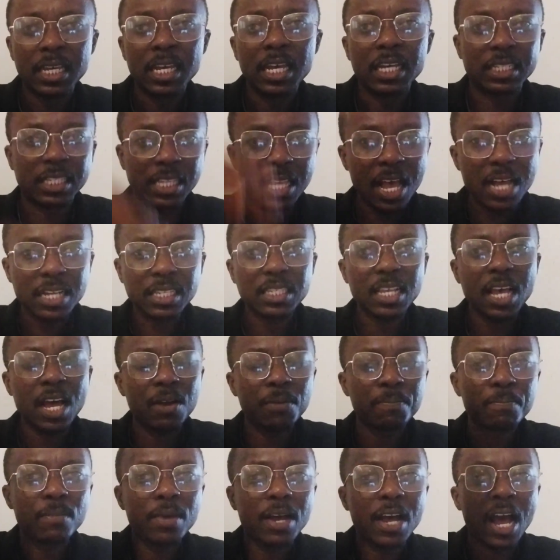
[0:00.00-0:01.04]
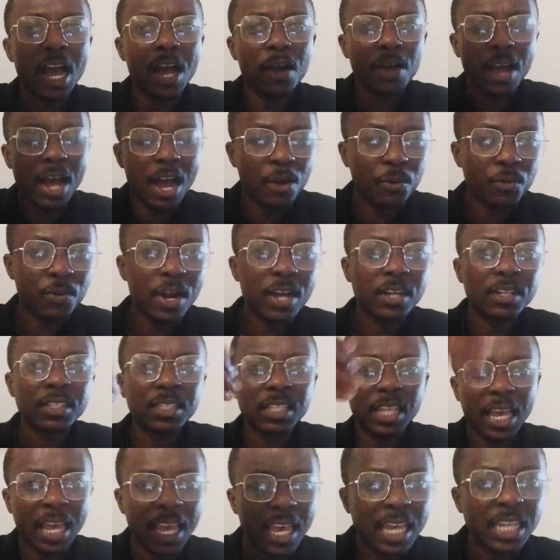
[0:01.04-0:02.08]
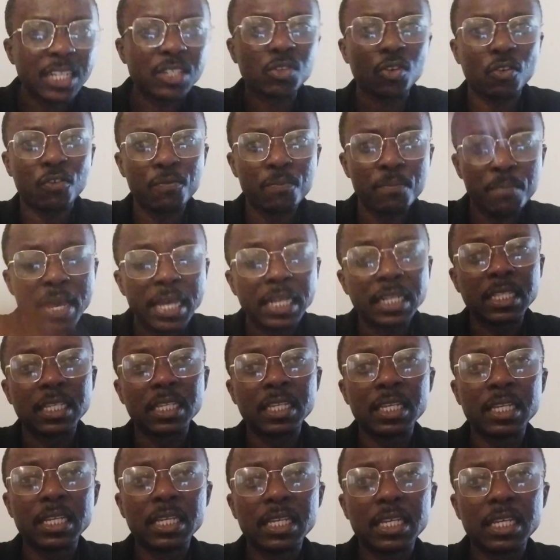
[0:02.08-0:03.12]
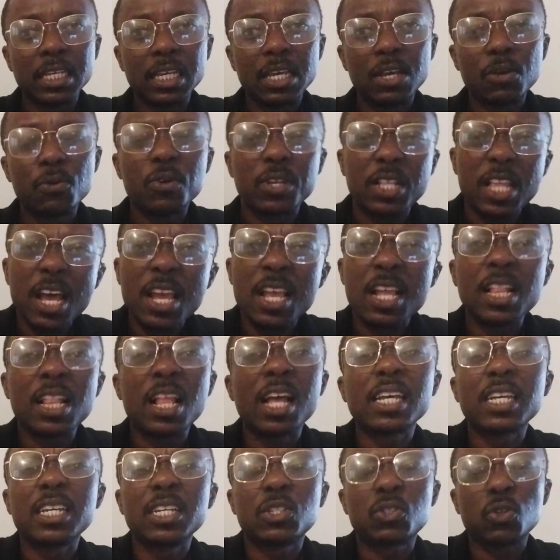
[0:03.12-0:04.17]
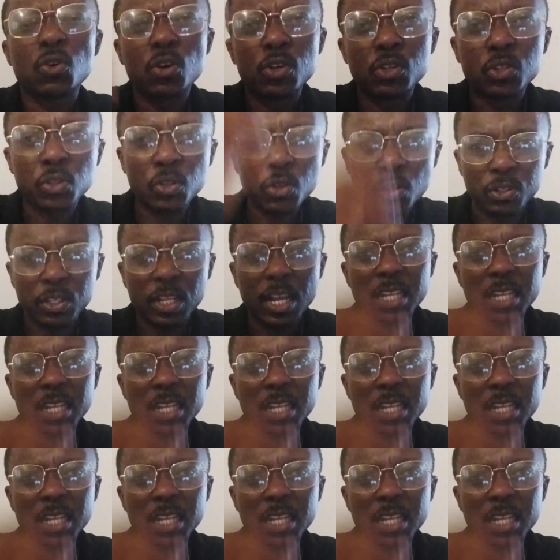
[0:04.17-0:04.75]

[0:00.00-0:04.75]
It hangs around the heads of men, whether you like it or not.